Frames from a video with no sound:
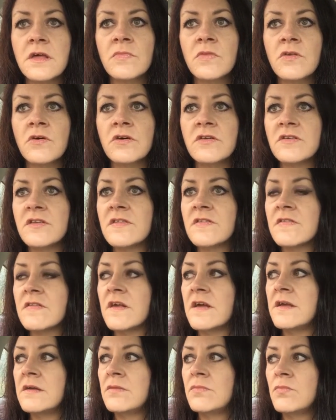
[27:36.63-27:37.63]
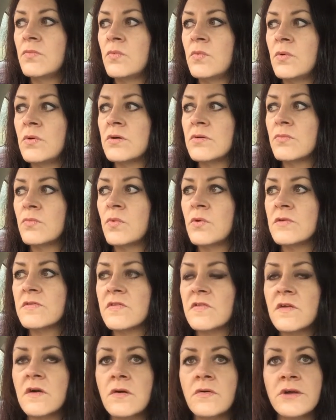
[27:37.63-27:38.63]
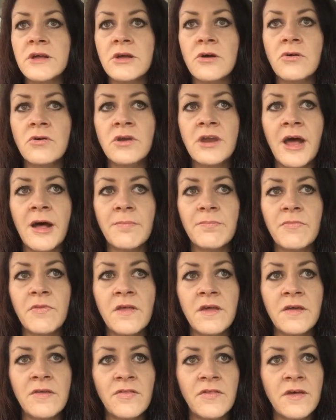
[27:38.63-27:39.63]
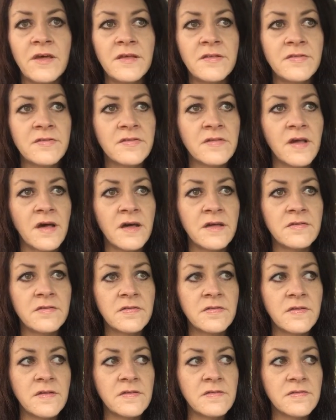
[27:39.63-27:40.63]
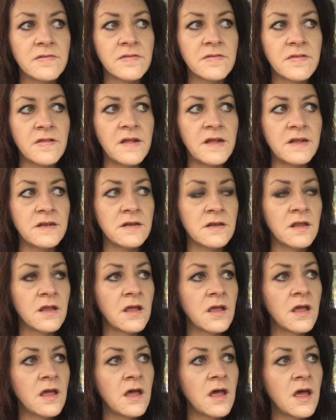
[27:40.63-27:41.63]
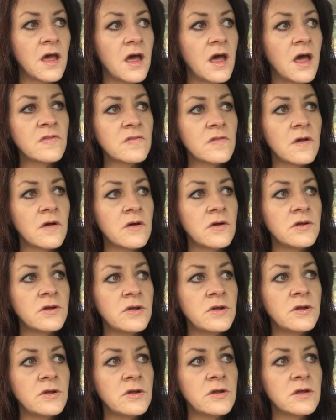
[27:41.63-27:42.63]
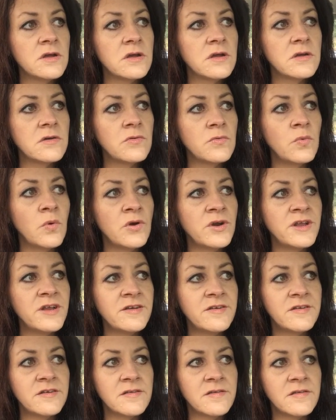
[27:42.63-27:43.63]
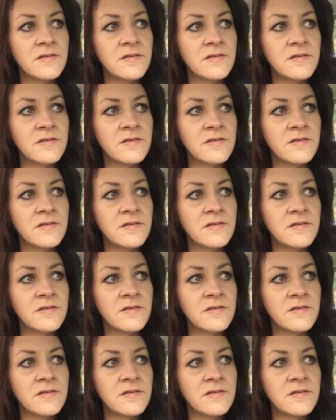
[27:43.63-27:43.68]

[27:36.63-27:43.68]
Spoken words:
I'd like to see what's going on up there these days since then. Also, I wanted